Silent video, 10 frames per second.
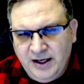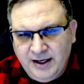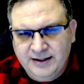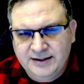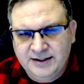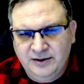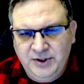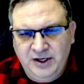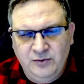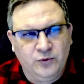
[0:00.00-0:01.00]
And we
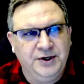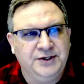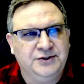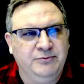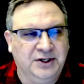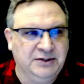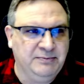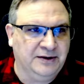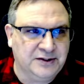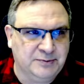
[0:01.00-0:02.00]
didn't worry too much
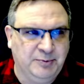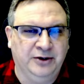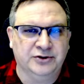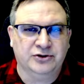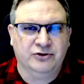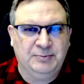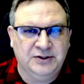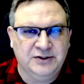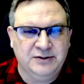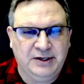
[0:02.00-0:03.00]
about the spell
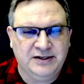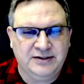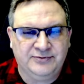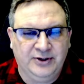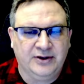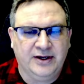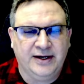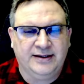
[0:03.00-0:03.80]
descriptions because it felt like